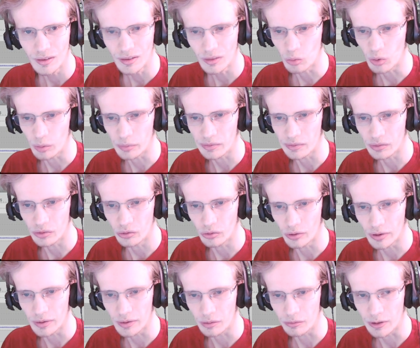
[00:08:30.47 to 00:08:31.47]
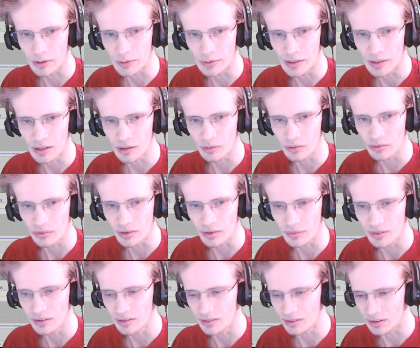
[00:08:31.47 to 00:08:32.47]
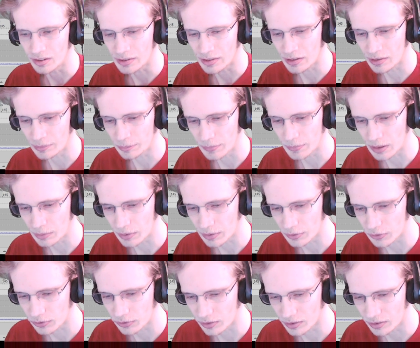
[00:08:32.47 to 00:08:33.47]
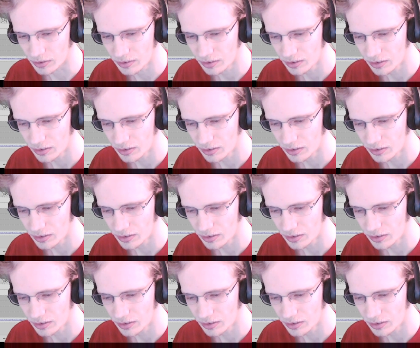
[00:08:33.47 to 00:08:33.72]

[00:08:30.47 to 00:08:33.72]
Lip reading: you want me to draw that right now or something? I'm not sure.